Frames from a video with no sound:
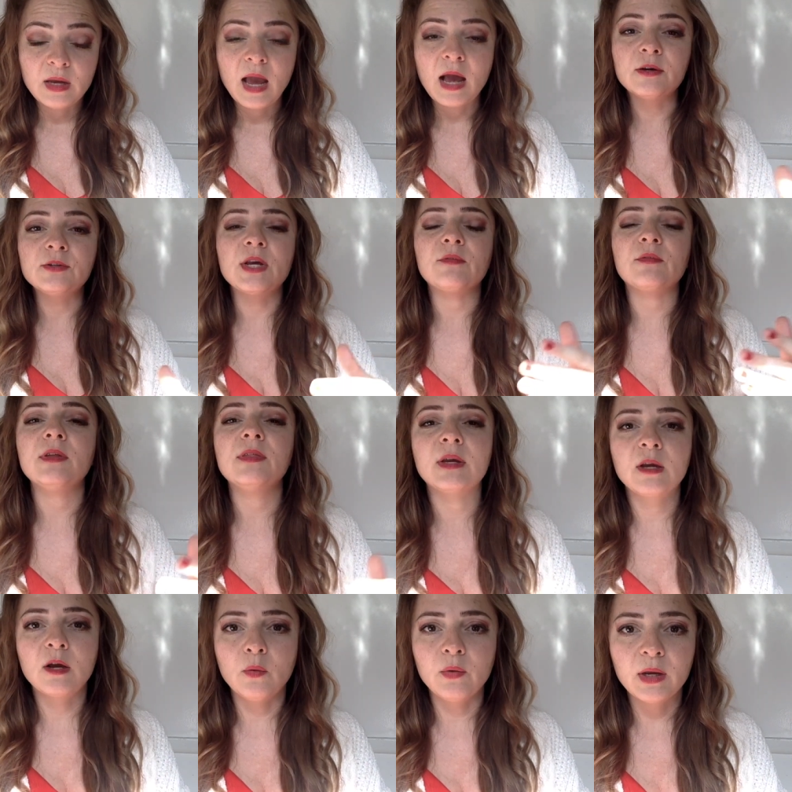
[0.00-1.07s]
How's
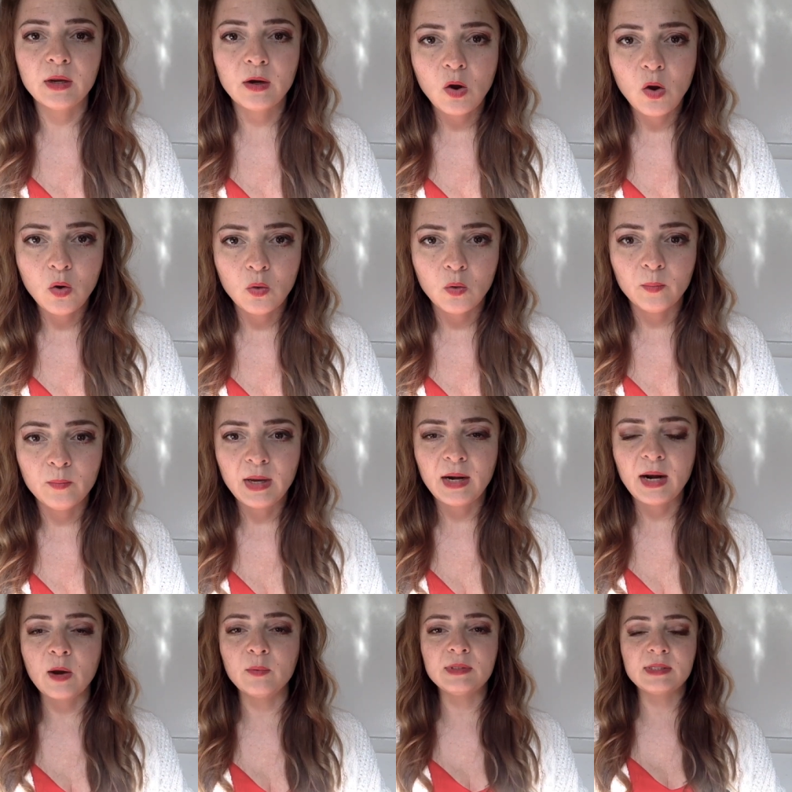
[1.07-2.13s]
everything going at home?
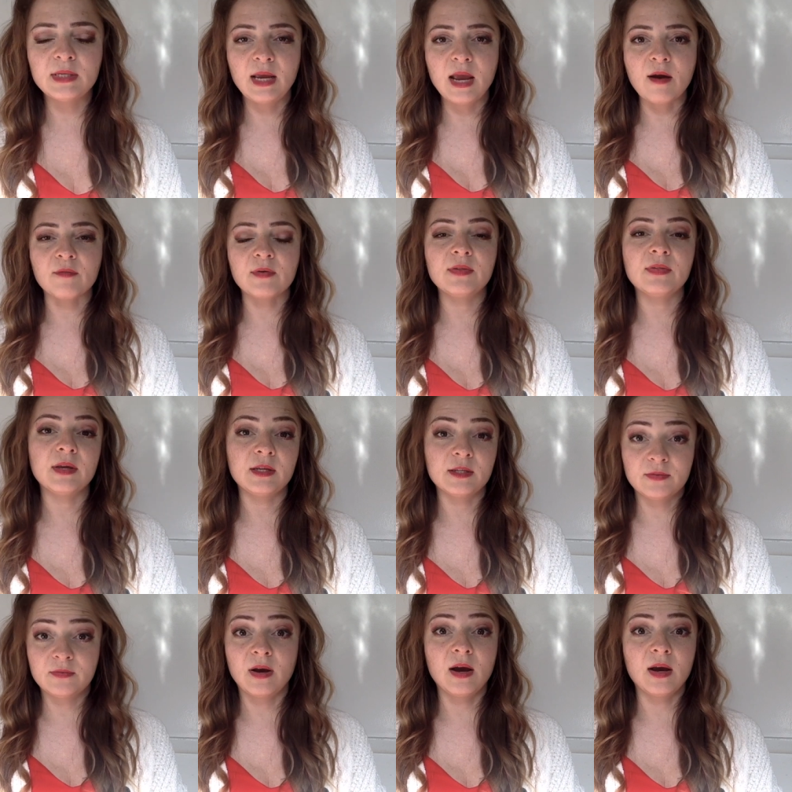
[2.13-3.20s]
And I would say, Everything
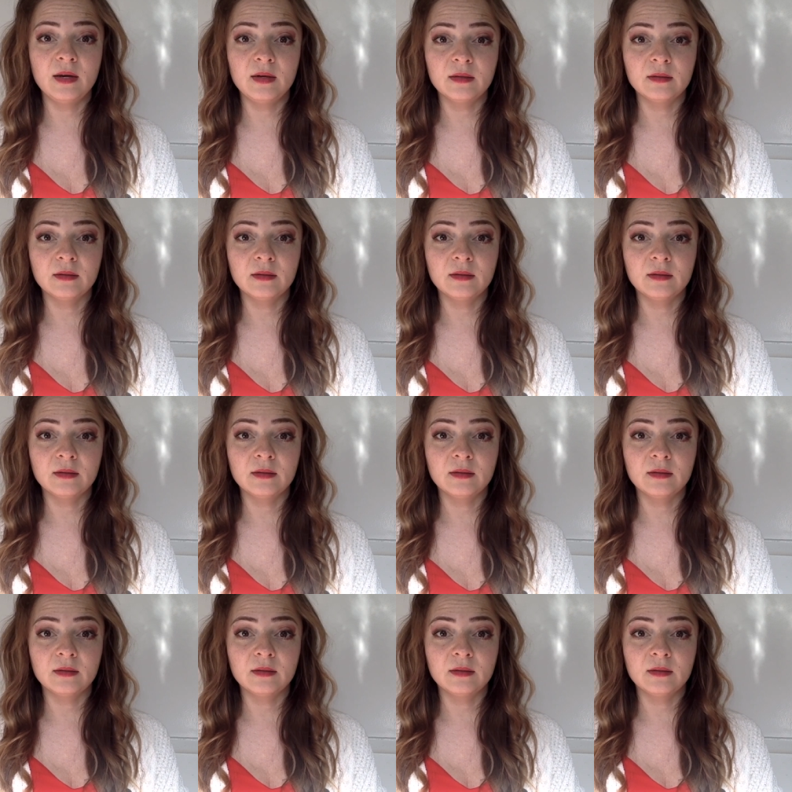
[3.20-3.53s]
is fine.